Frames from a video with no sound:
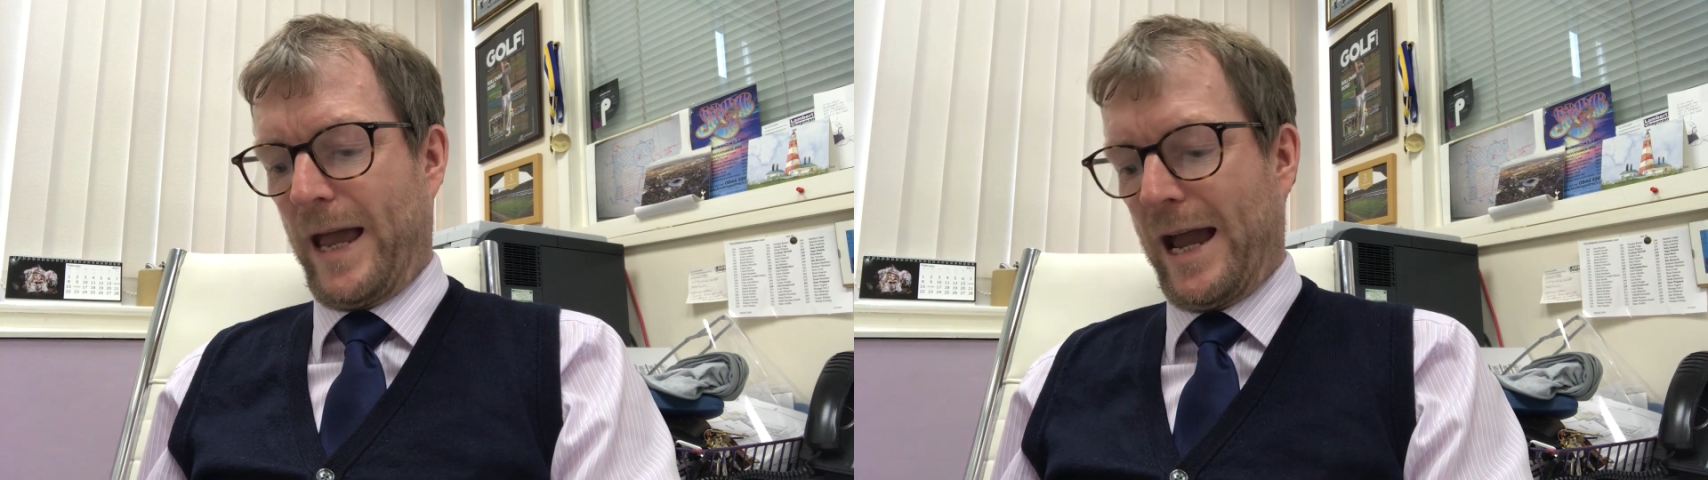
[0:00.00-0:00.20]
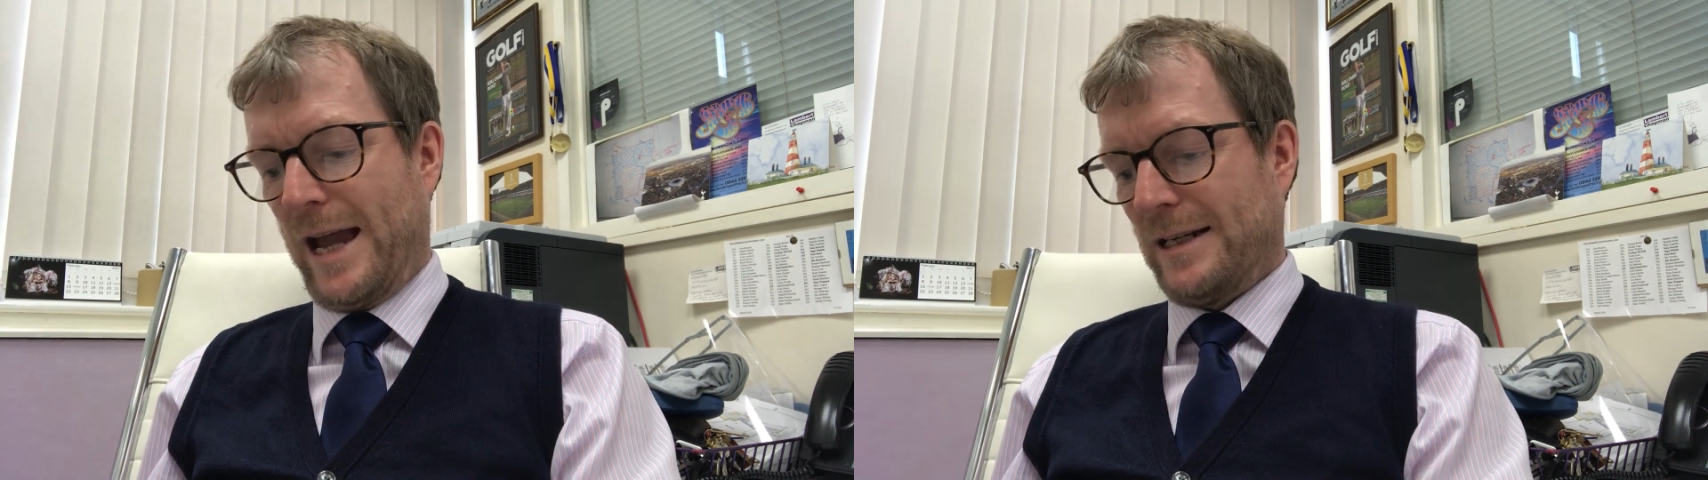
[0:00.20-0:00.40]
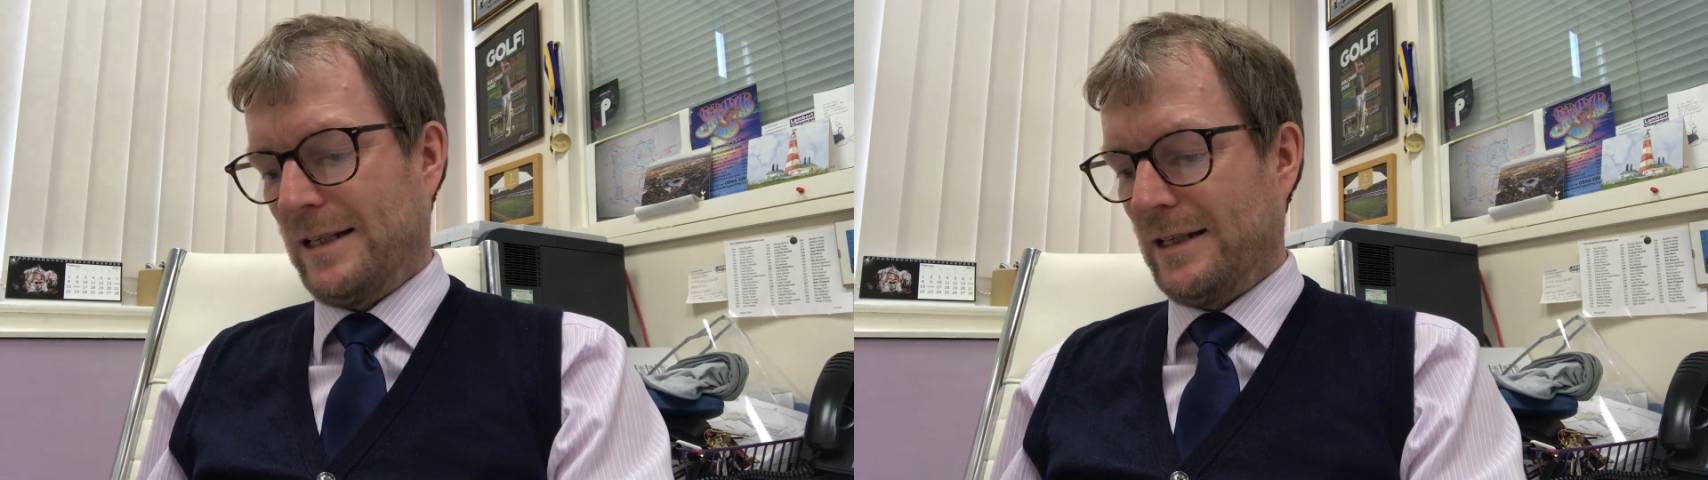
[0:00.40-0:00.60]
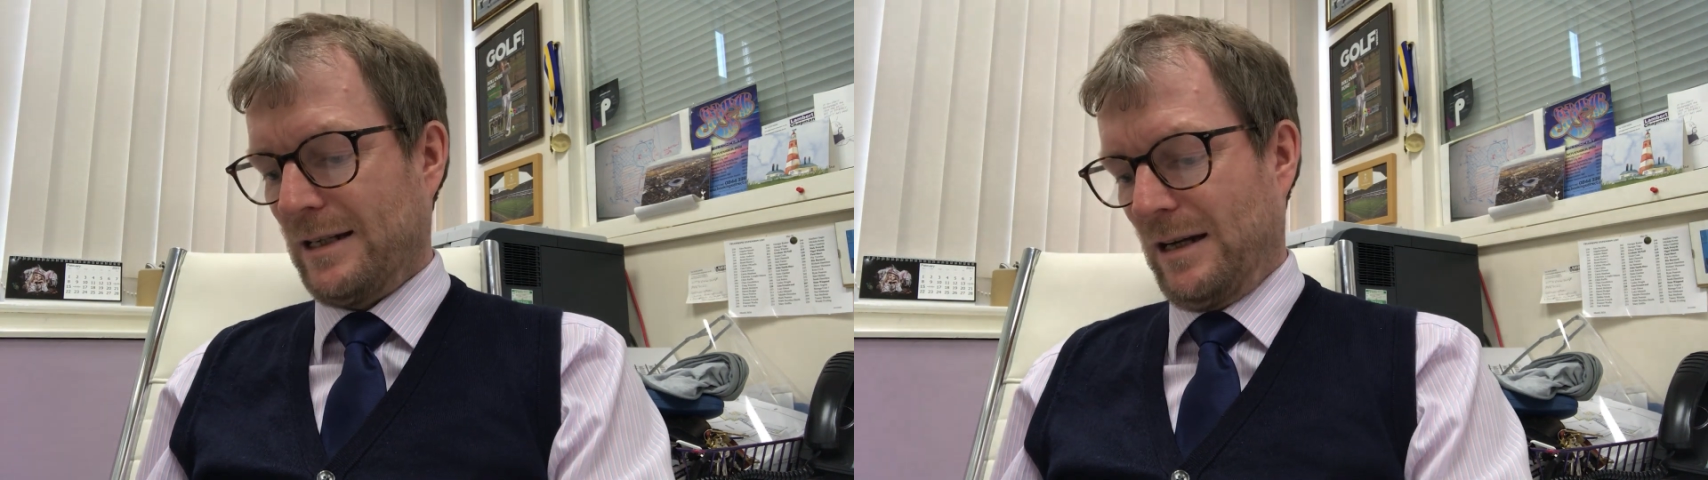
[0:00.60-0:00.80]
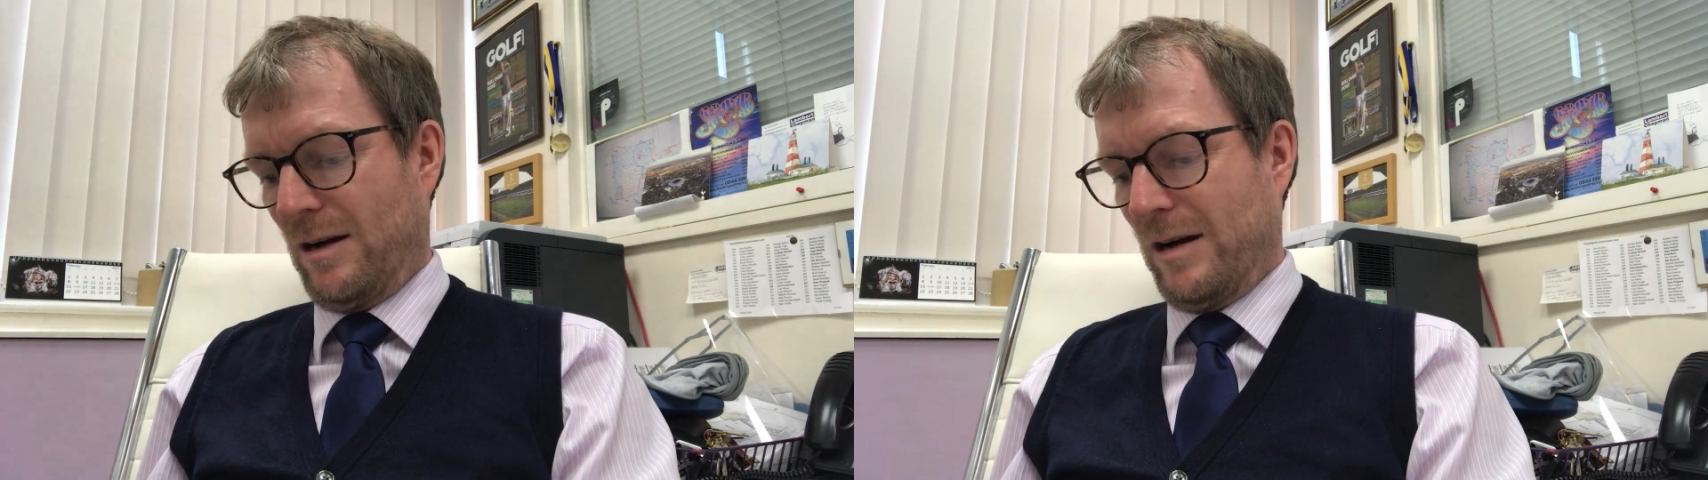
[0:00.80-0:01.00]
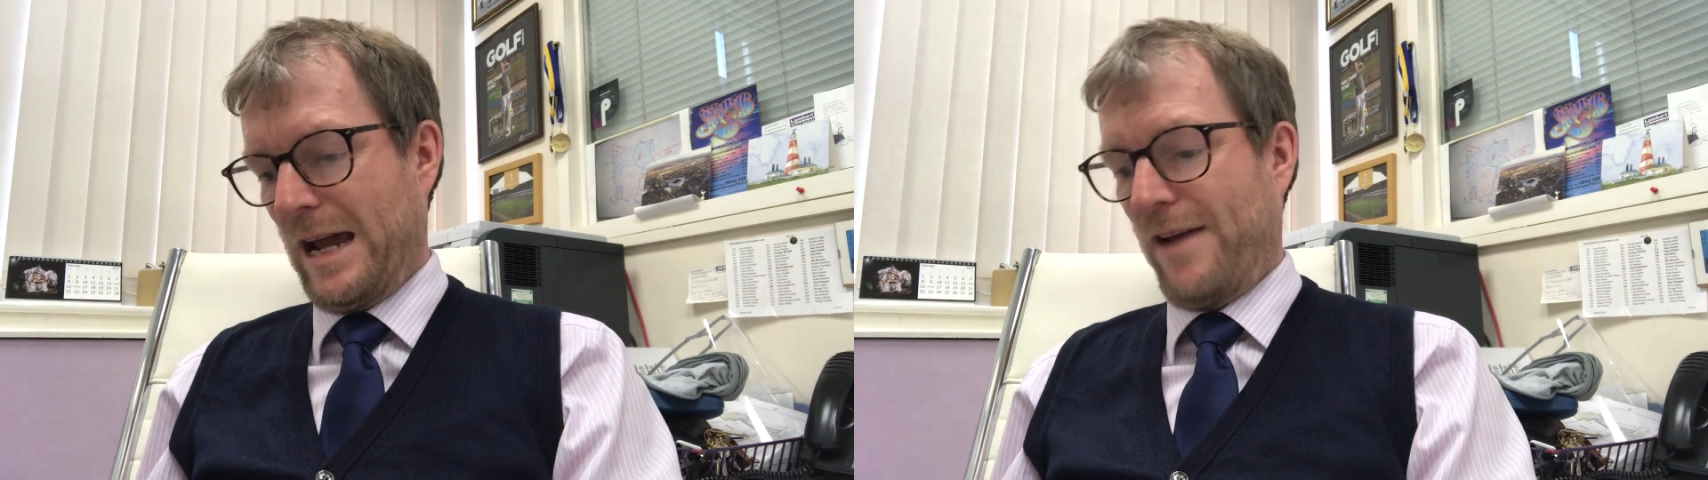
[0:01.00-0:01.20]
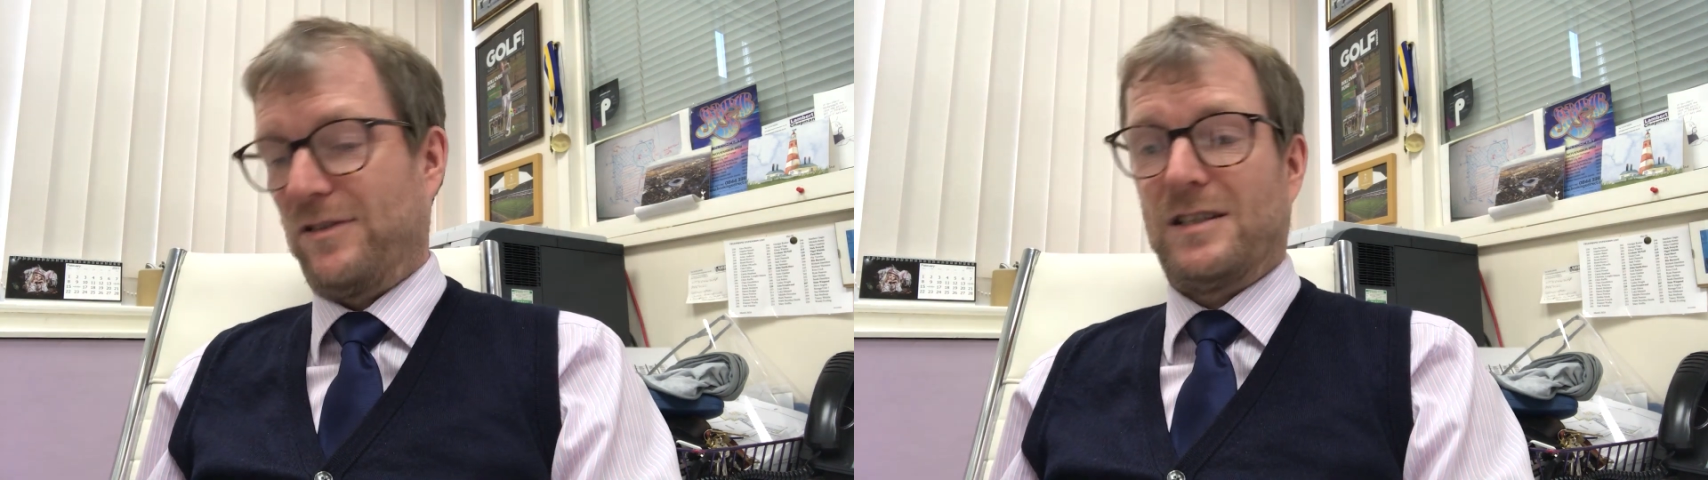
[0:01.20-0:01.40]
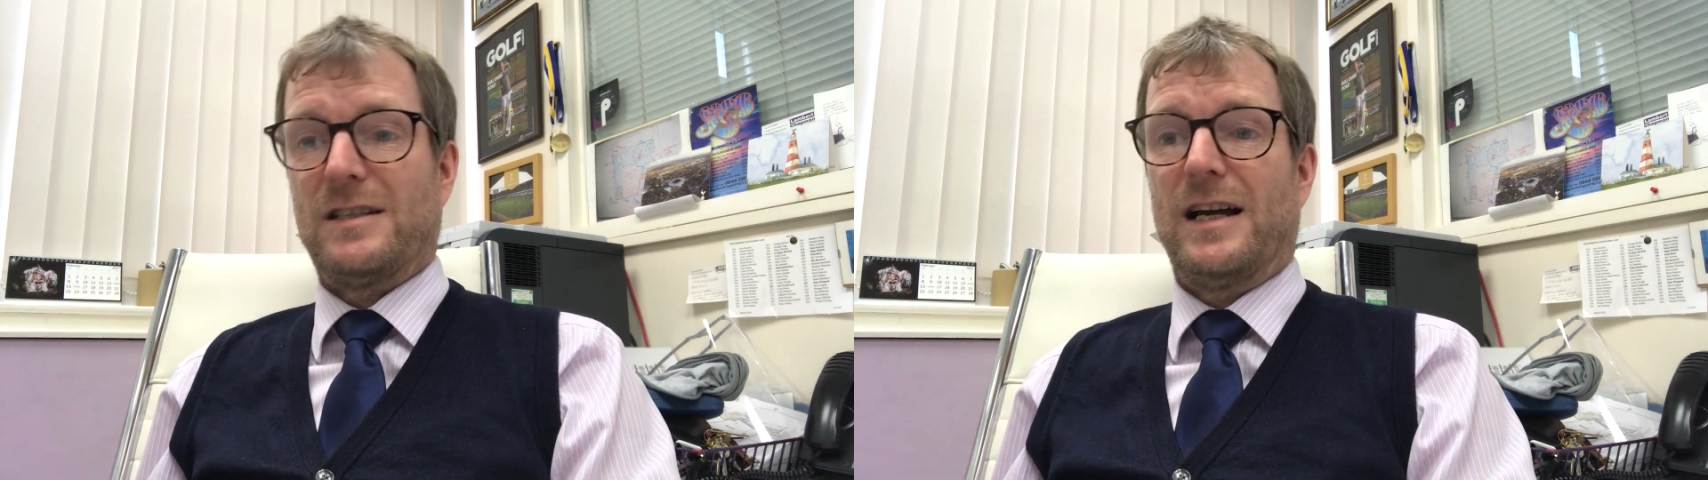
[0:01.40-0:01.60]
and I have
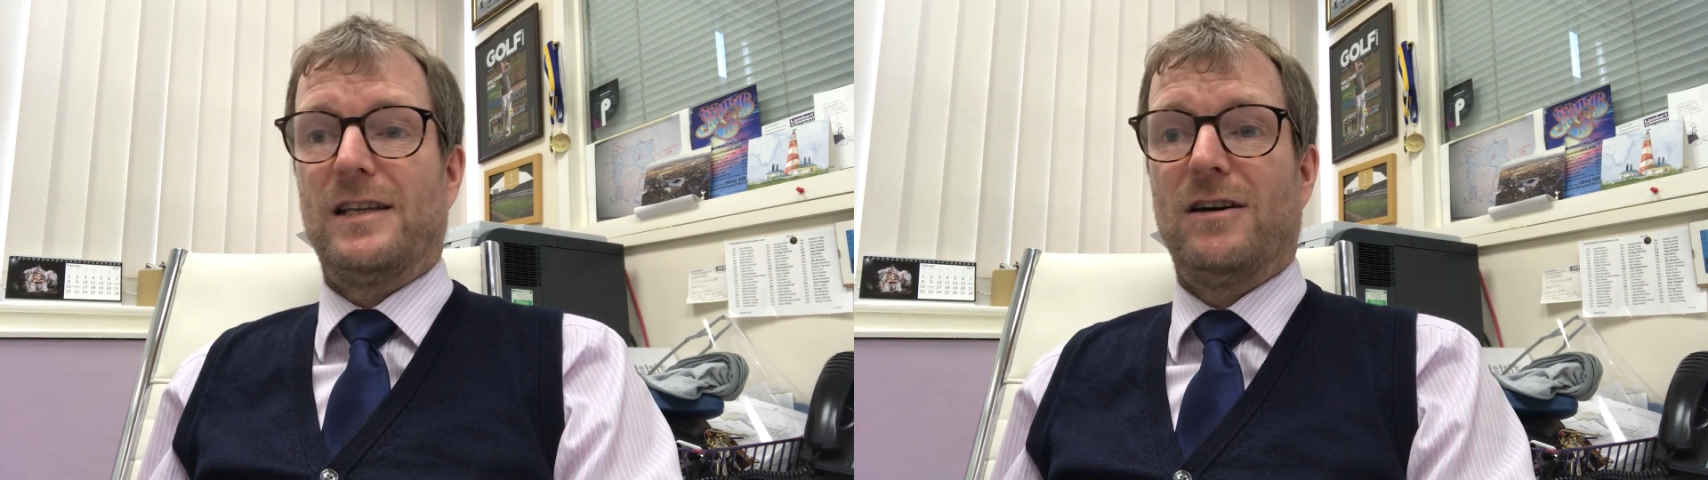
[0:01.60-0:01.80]
to say